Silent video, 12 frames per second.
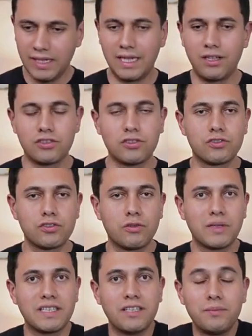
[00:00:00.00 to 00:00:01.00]
Control right
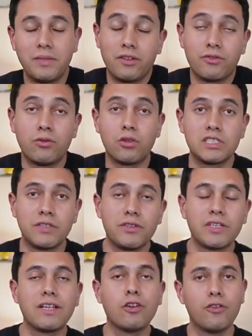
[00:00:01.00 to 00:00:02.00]
there, but of course if you
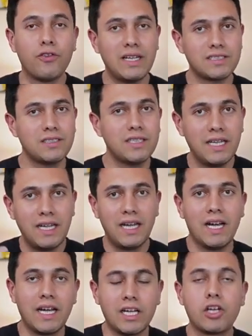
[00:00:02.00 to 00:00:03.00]
can go faster, I
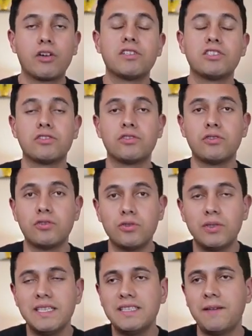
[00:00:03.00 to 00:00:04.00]
encourage you to do
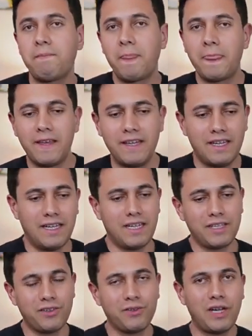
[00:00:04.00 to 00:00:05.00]
it. You
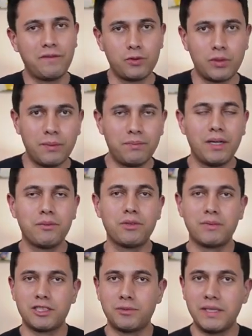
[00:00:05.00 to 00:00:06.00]
don't have to keep up with my
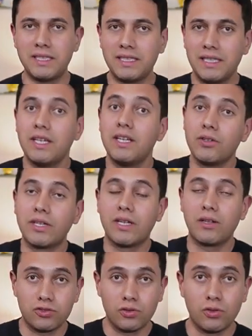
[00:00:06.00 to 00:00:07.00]
speed. You can
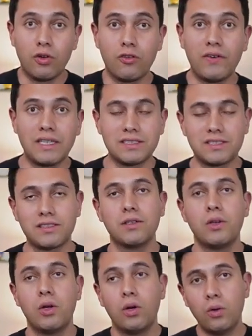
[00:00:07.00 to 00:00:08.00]
also go faster
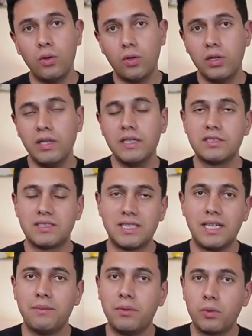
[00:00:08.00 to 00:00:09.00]
or
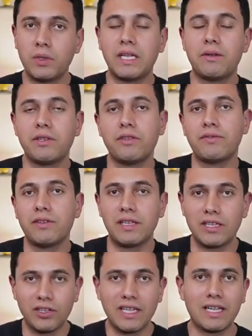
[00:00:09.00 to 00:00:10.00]
stop whenever you feel like you
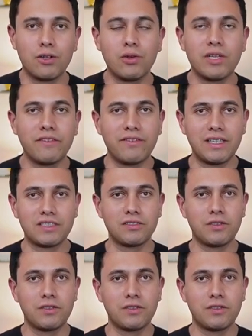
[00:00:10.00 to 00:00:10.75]
cannot go any faster.